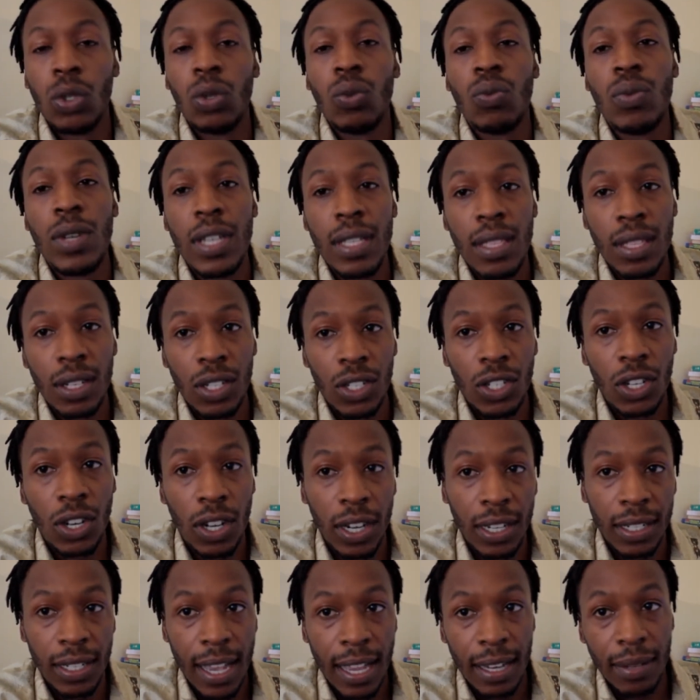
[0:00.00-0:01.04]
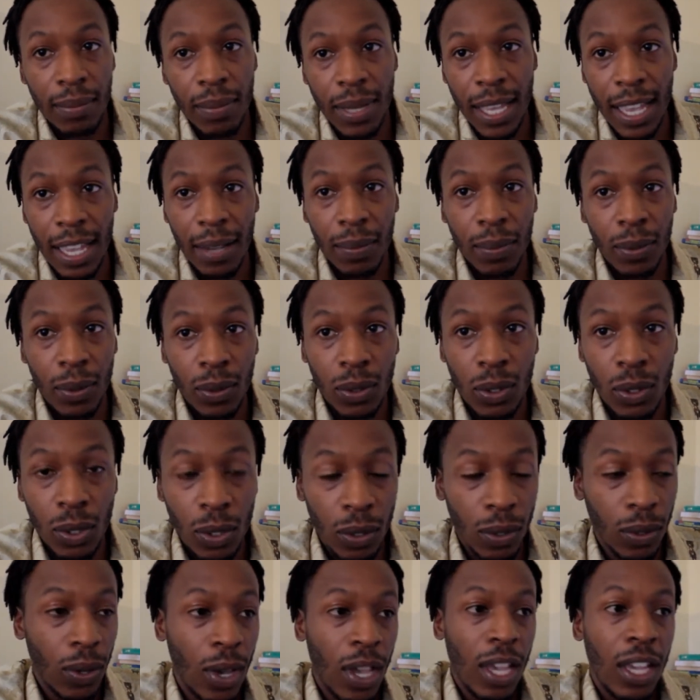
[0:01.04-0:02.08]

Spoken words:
read the chart and be able to